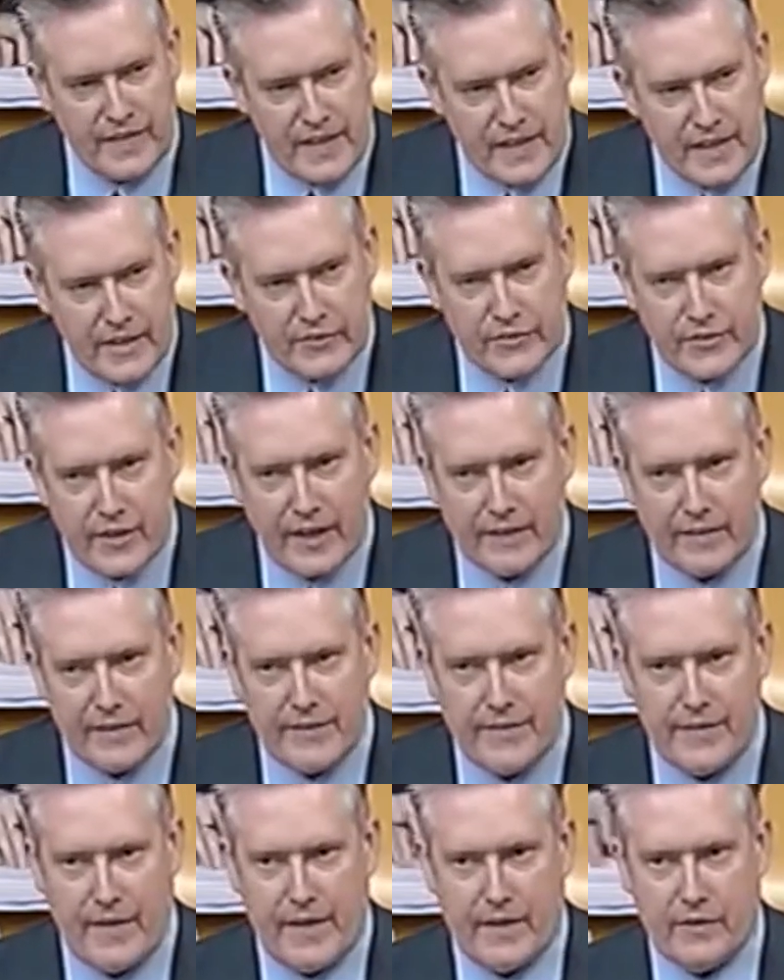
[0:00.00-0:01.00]
These are
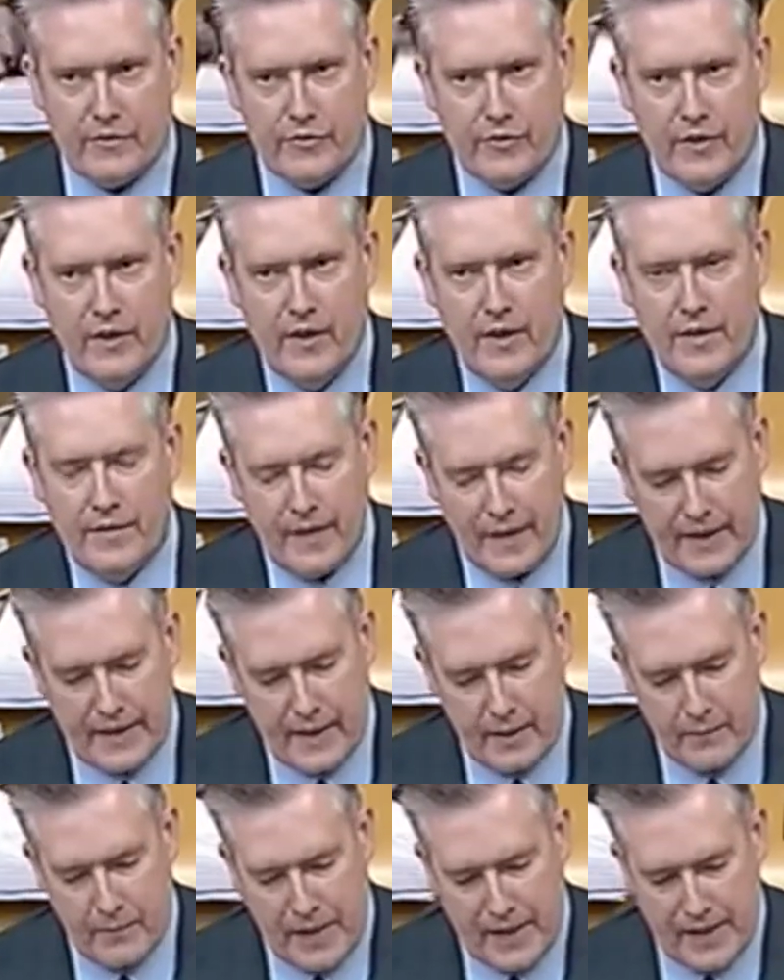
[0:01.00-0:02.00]
the things
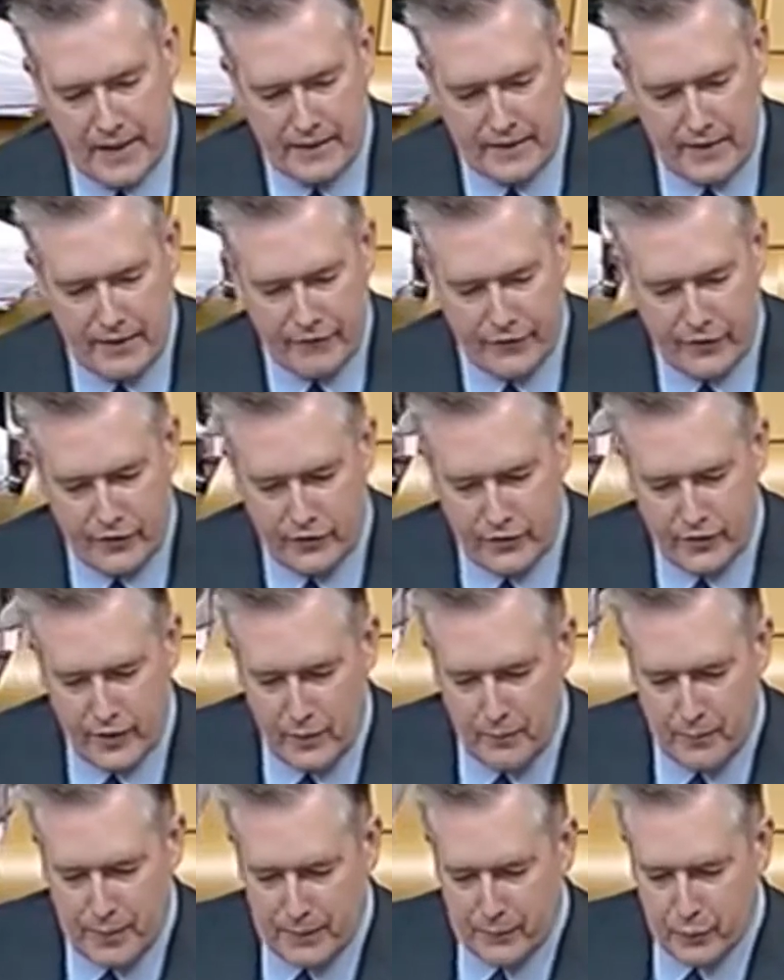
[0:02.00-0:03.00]
that can make a difference
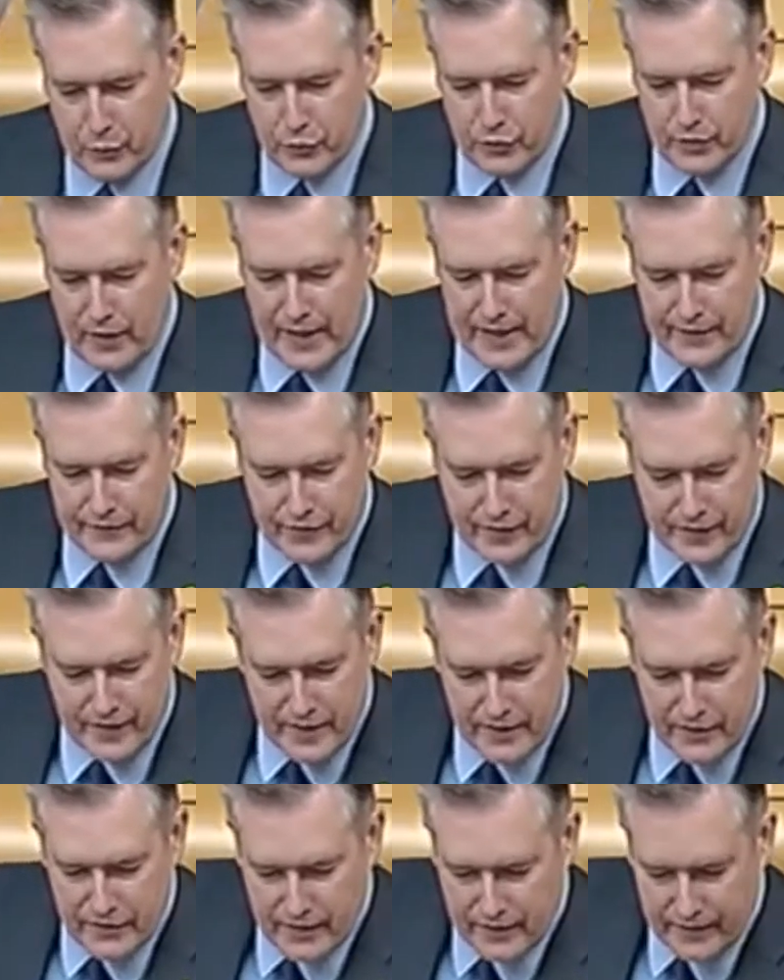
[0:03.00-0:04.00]
in people's lives,
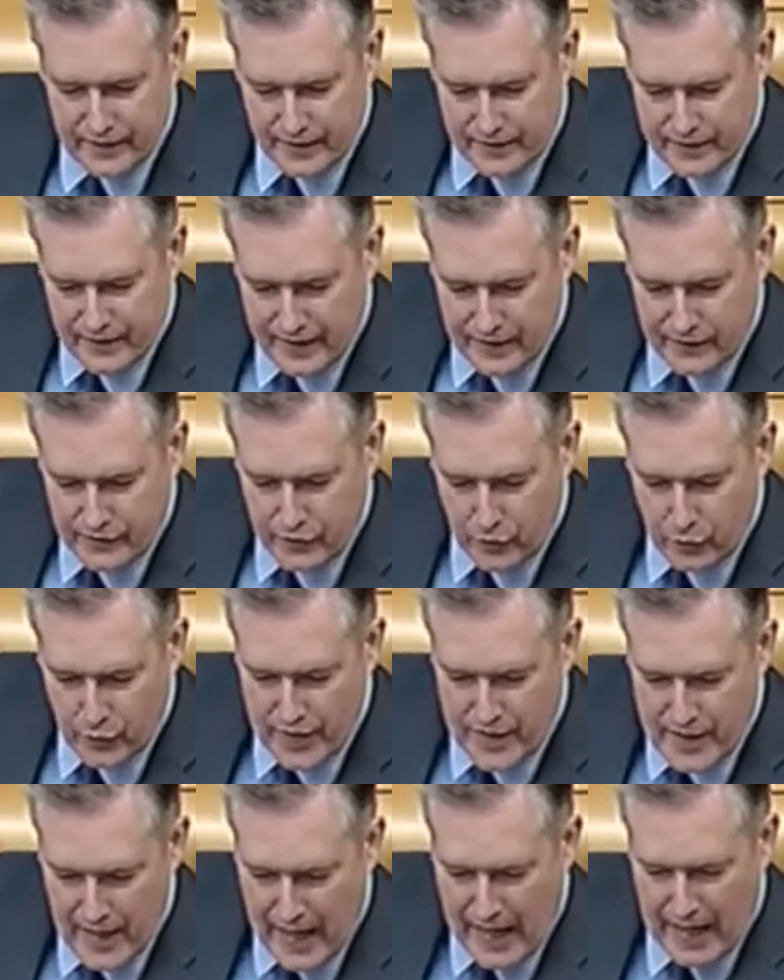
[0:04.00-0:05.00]
and these are the things that
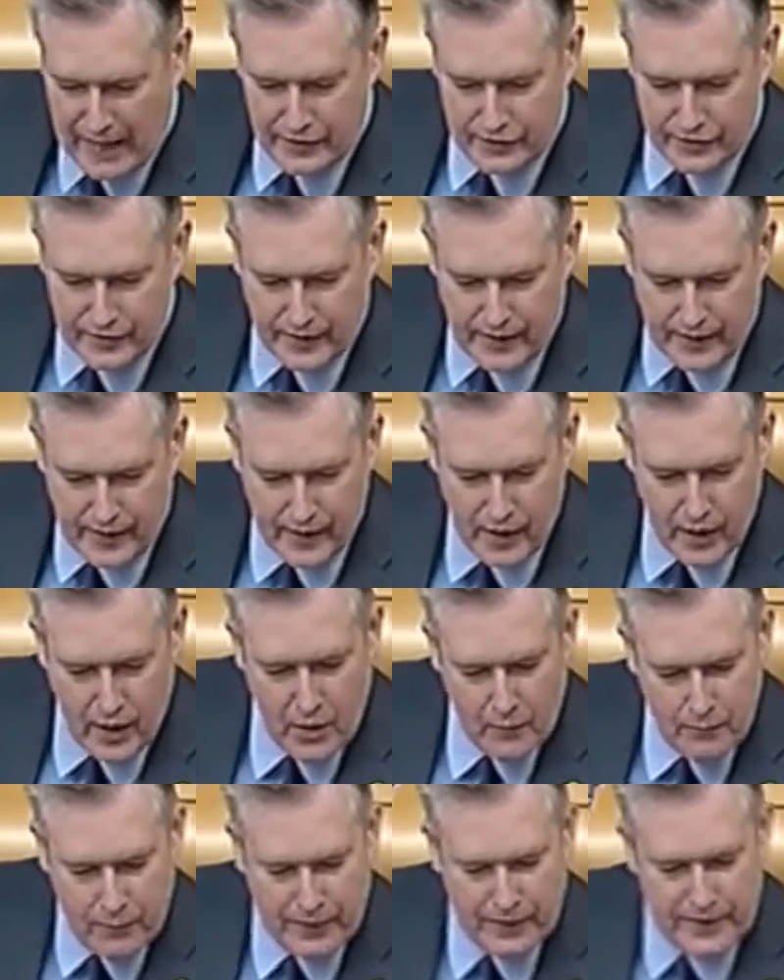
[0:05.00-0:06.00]
we actually
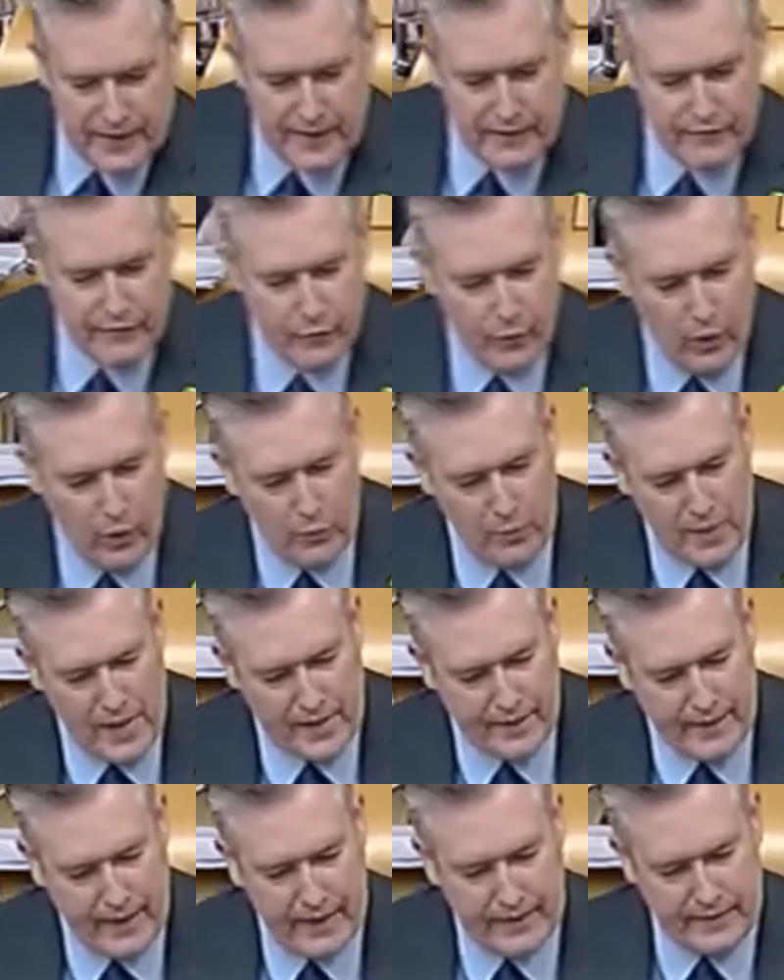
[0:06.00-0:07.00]
believe will
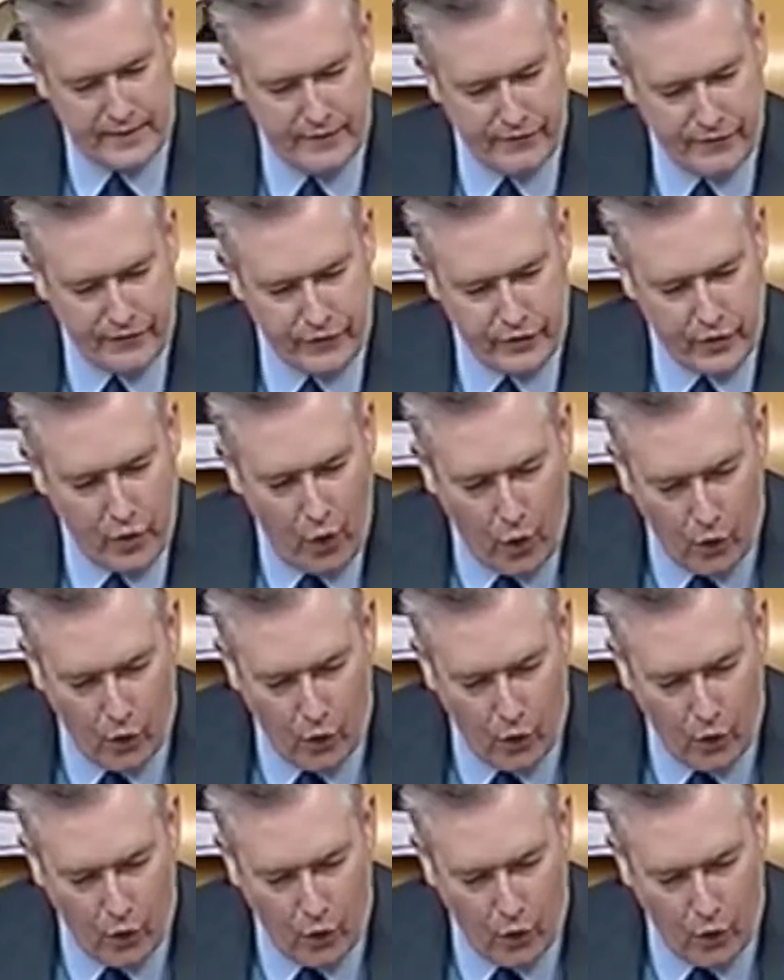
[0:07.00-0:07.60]
make that difference.